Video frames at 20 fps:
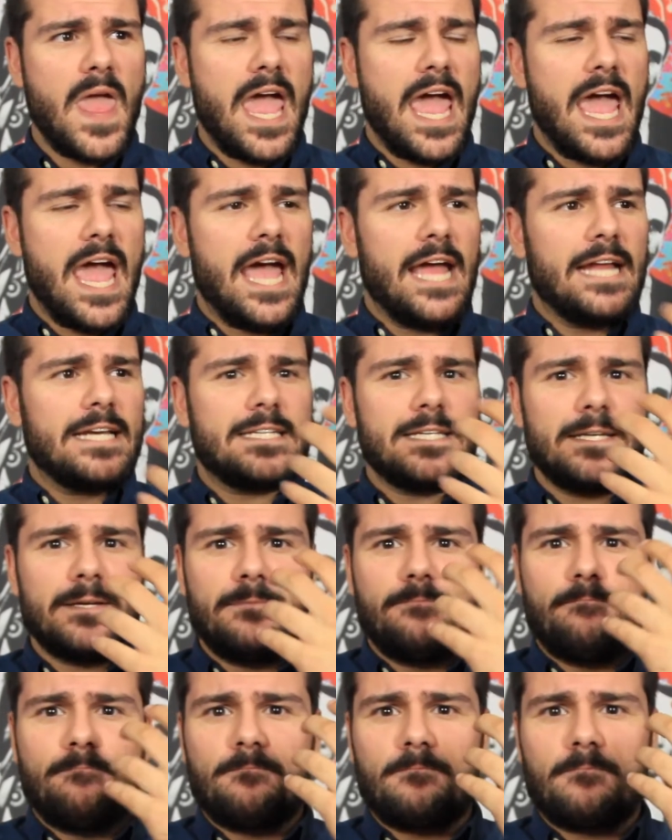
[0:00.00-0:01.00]
And
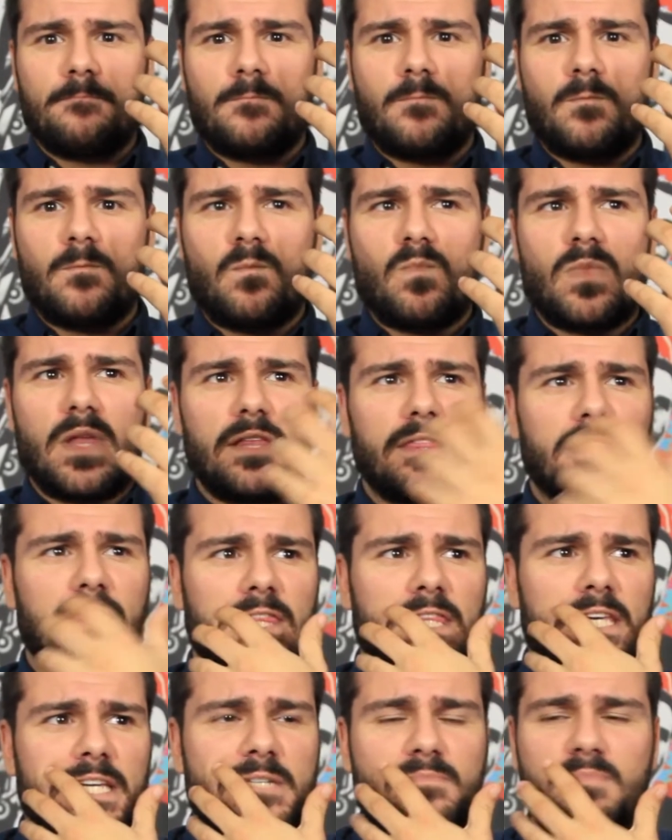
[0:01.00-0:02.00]

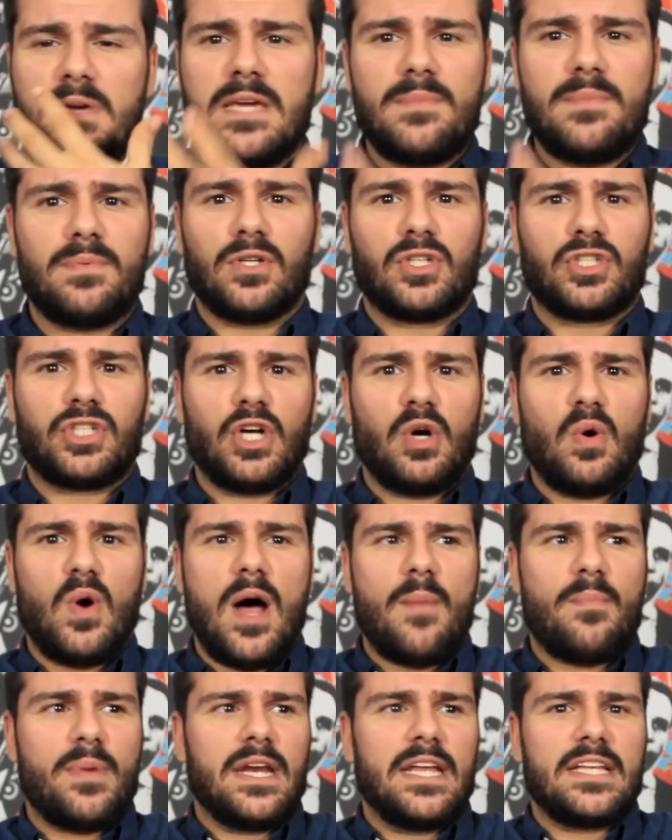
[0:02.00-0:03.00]
these people show
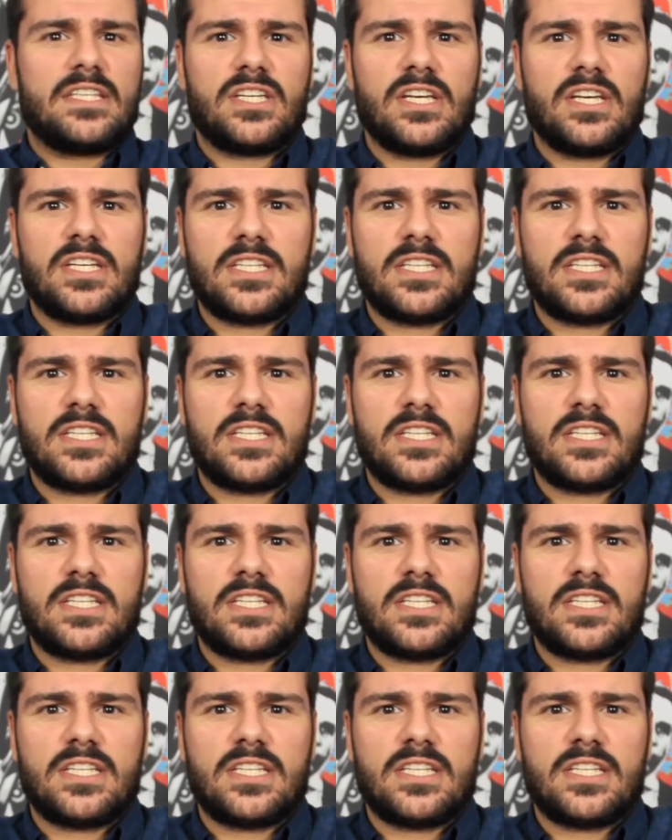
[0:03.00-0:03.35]
up, and it